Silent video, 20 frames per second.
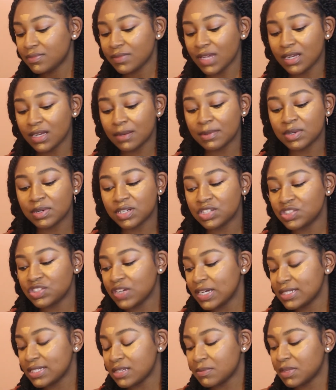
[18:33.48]
I'm gonna
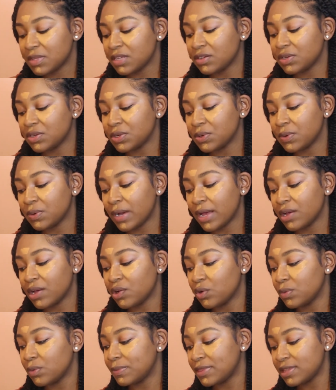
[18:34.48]
try something new. I
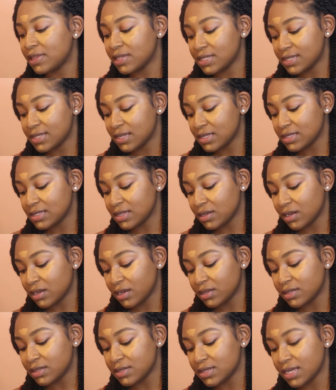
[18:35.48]
hope this isn't a
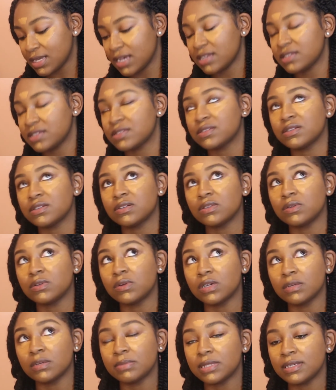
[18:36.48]
disaster.
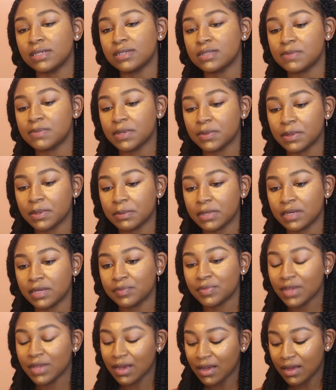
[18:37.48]
Lord, please be with me.
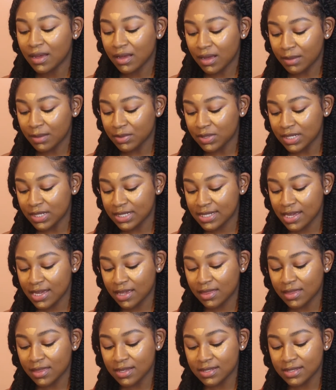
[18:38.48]
I'm gonna
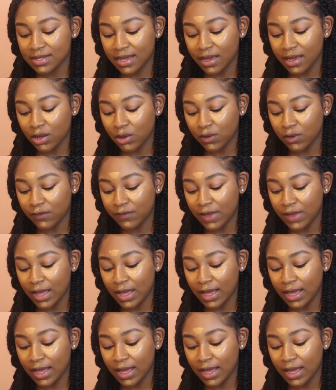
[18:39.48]
take this e.l.f.